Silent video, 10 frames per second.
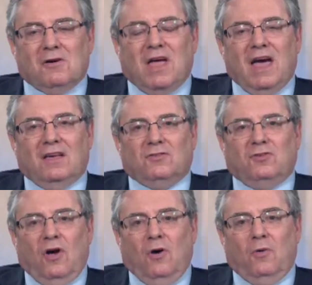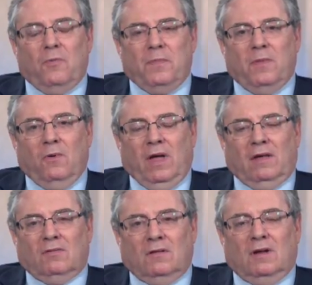Okay, so
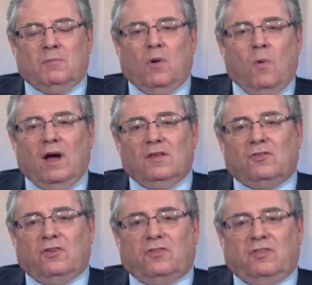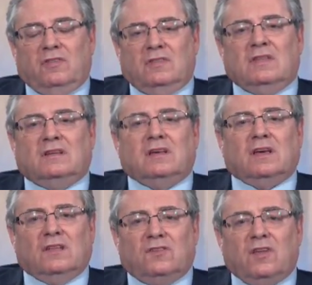number one is just the
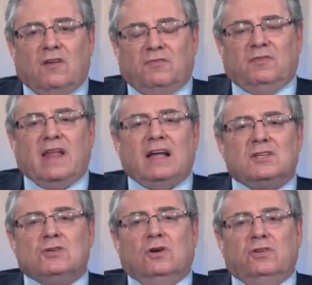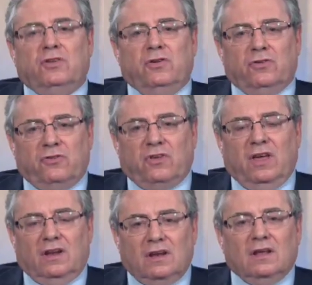tick itself latched onto your
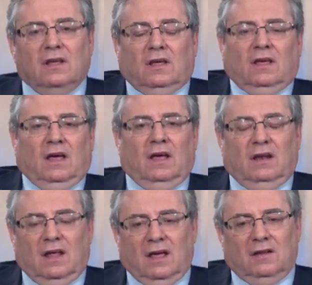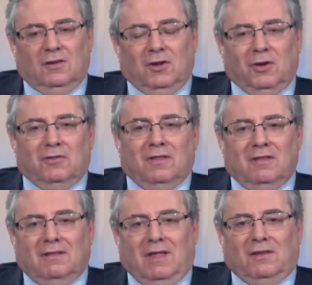skin. And
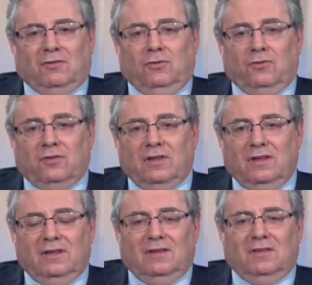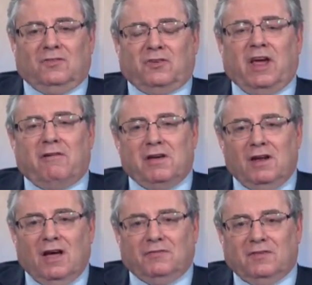that's usually scary
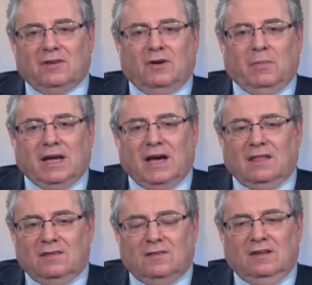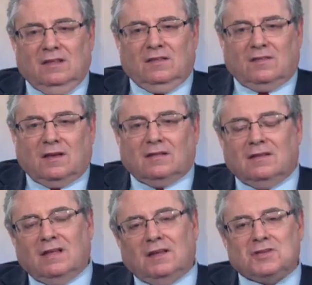enough. It's like, oh my God, there's an insect
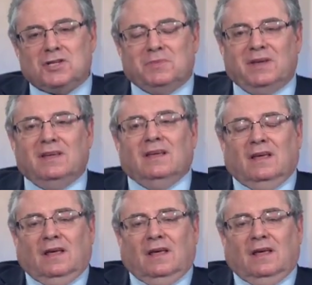attached to me.